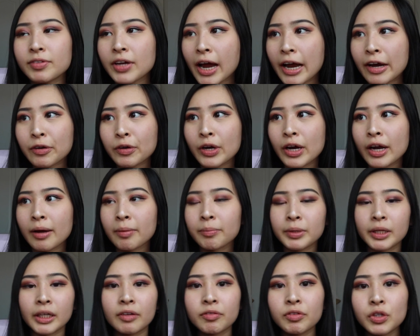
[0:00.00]
of
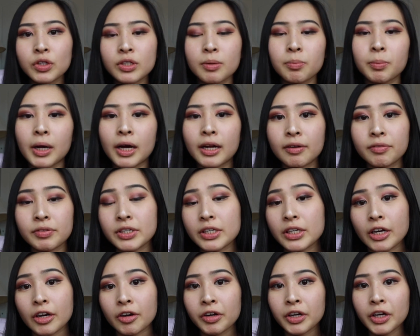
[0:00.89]
diagram, they give you some kind of
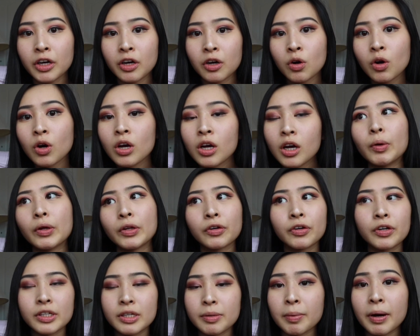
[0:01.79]
scenario,
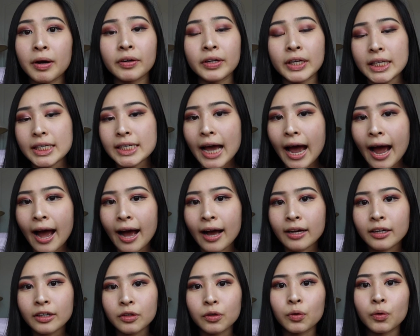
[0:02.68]
whether it's about an attack